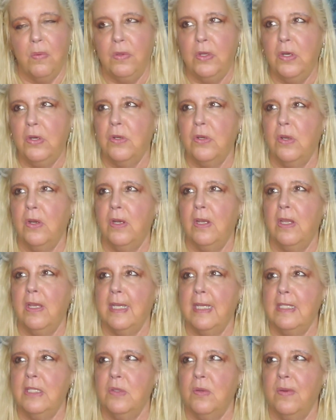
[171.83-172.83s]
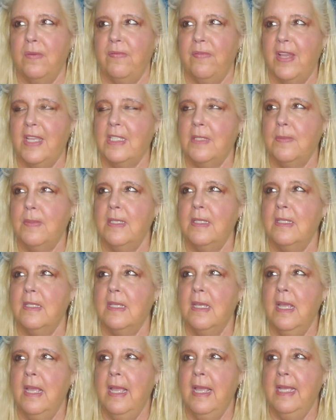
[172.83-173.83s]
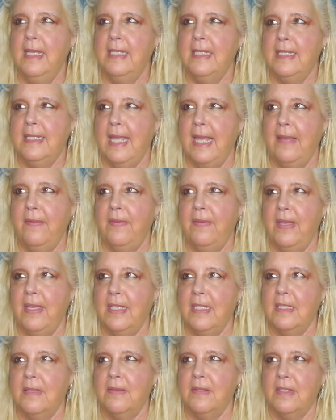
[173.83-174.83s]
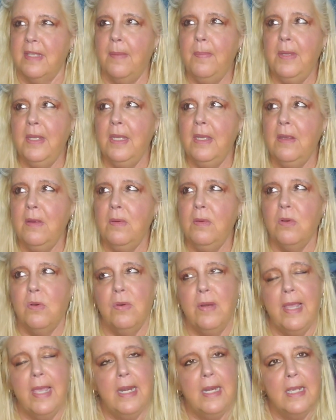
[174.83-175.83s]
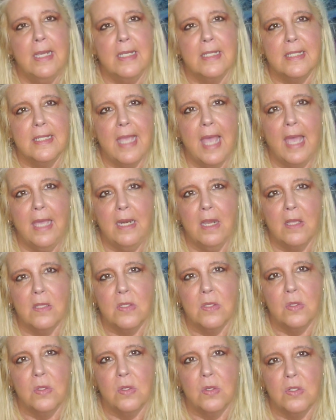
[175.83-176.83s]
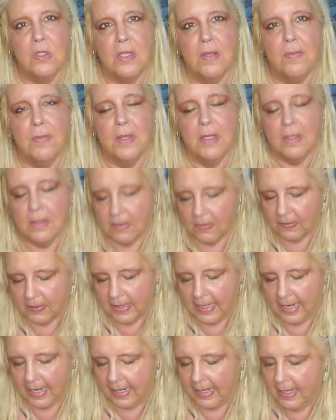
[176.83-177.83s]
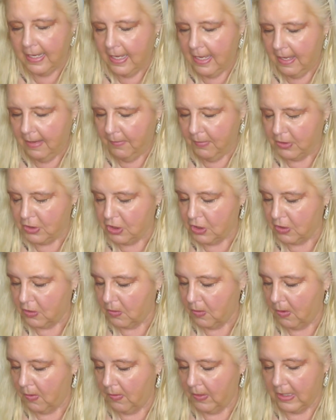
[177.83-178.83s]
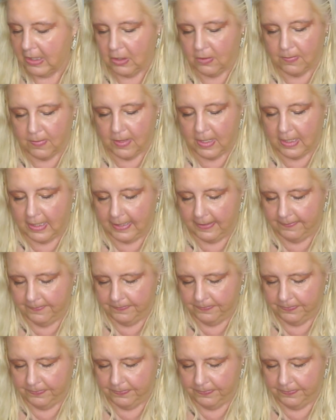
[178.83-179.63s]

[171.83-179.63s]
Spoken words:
You're going to look into investments, savings, some of you creating a side hustle or something, okay? But you're growing your money.